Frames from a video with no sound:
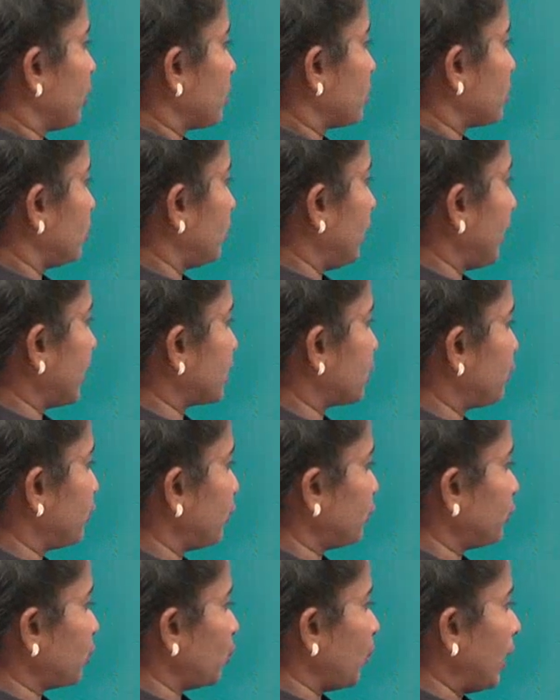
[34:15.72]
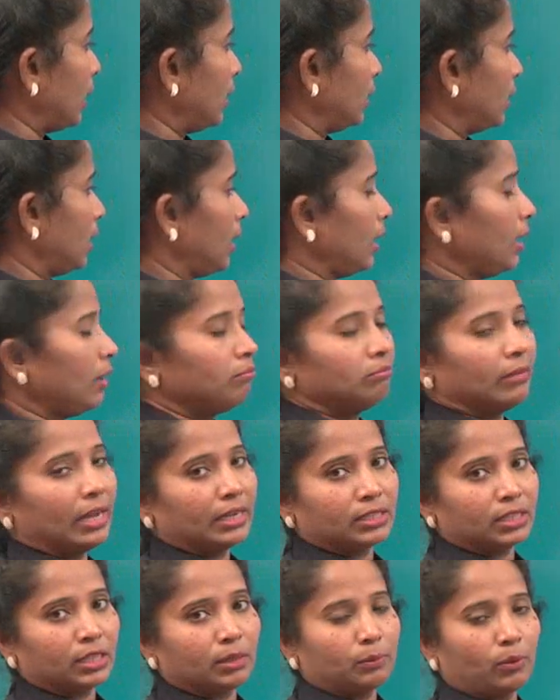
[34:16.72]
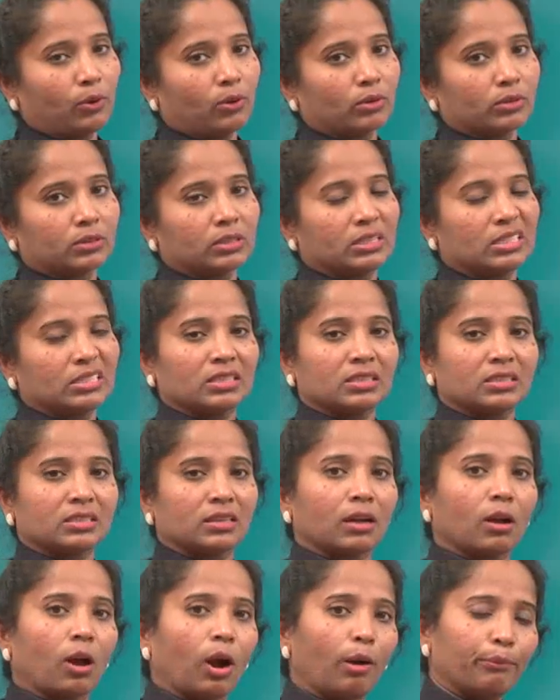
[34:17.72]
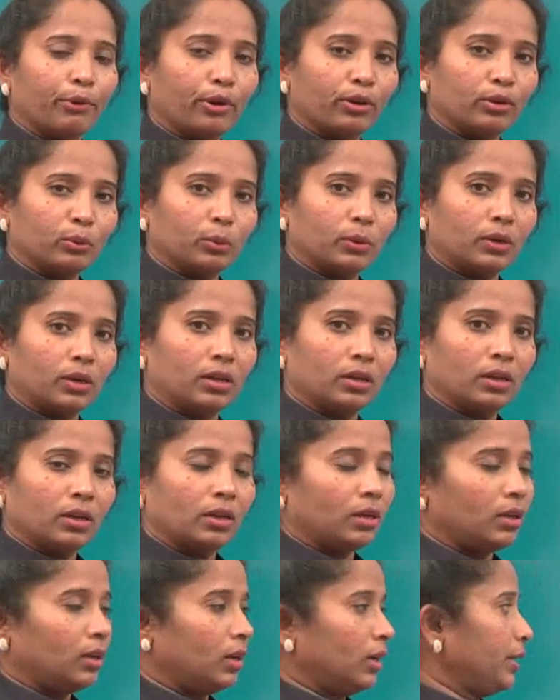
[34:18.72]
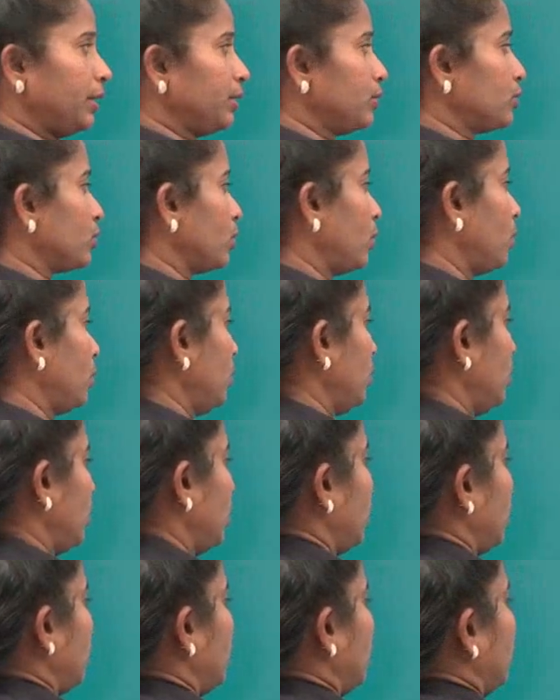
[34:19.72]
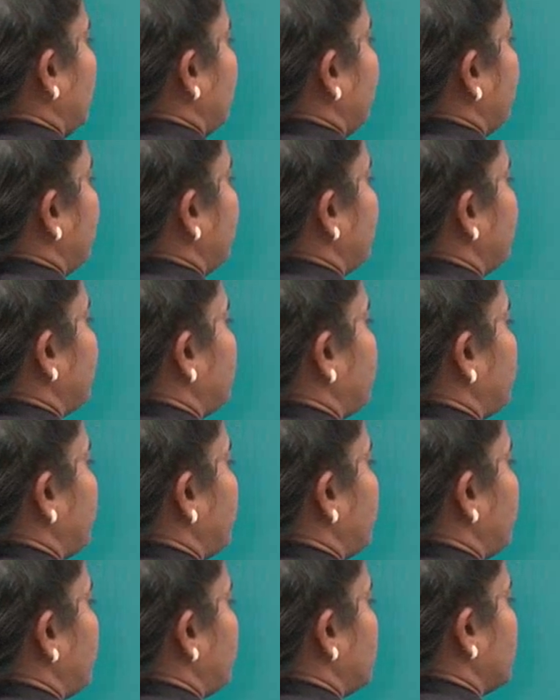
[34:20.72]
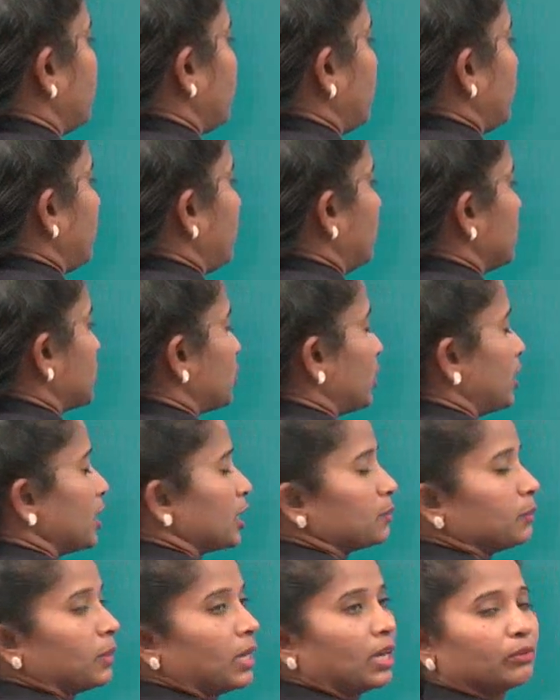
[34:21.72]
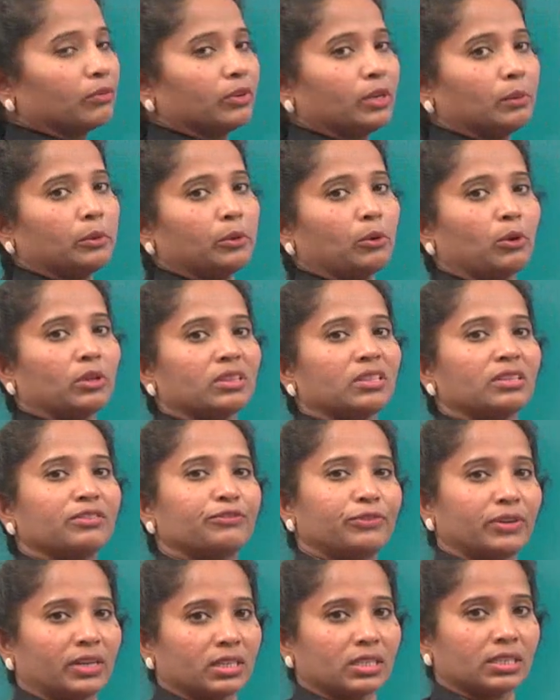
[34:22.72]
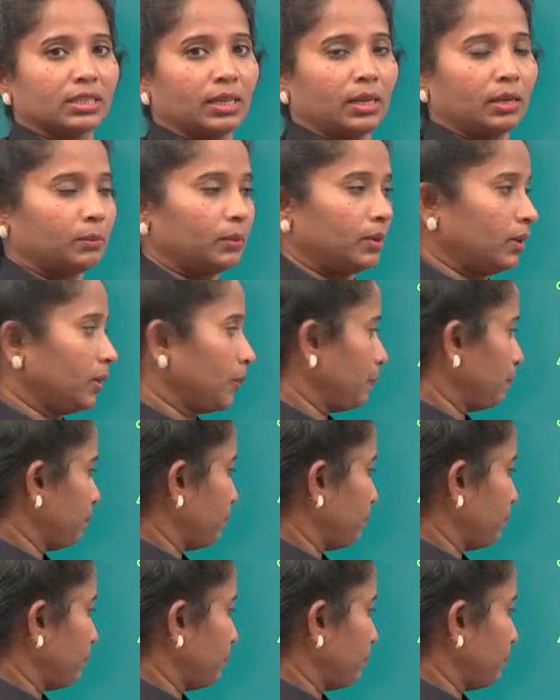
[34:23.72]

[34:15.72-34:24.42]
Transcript: so next, fifth one, metal box. This is a compound word, and so the stress mark will be on the first syllable.